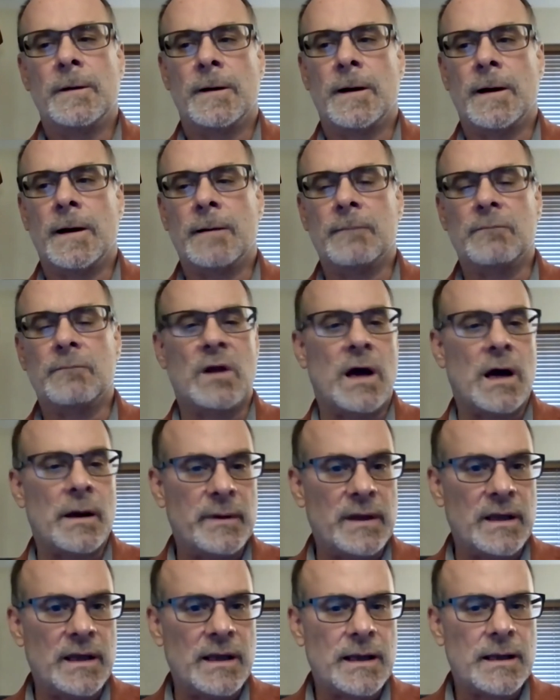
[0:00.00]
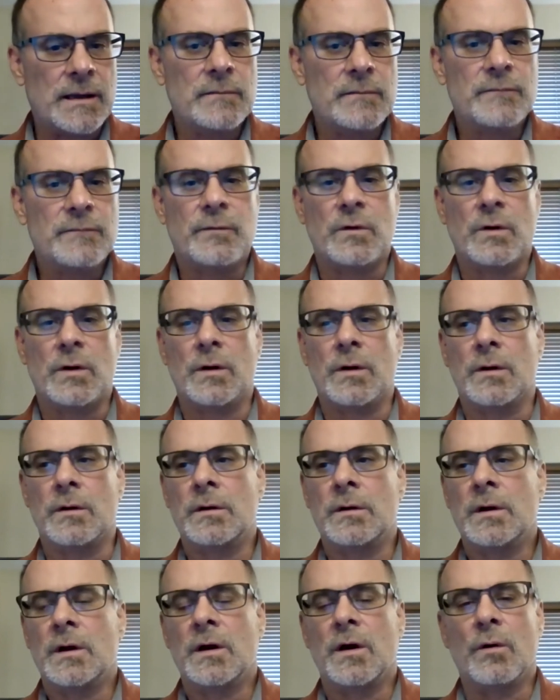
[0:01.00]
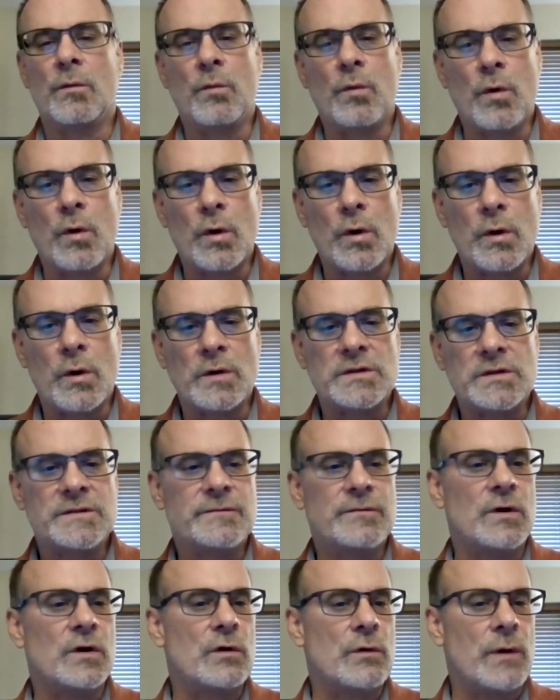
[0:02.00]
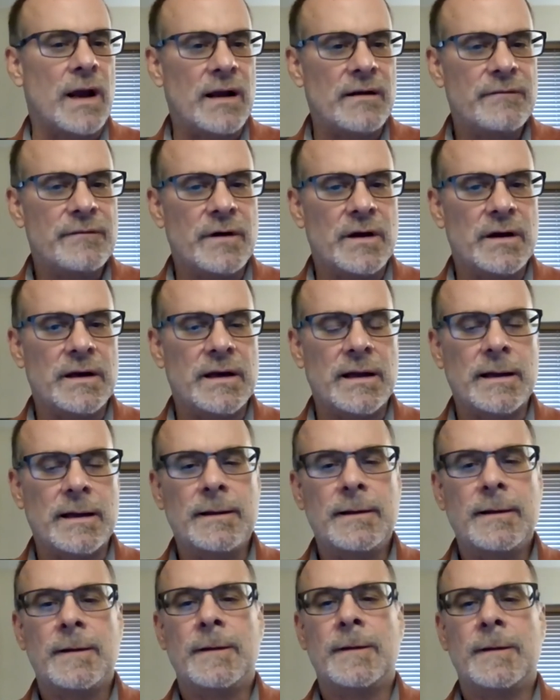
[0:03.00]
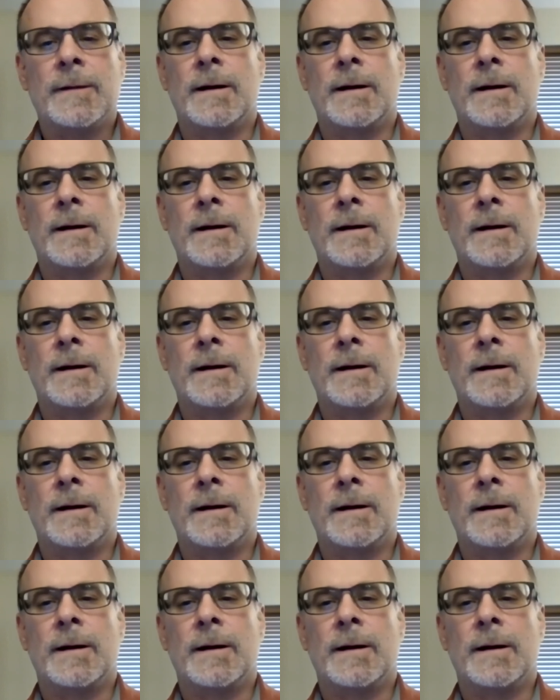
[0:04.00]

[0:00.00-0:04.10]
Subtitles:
lobbying, for awards, for grant funding.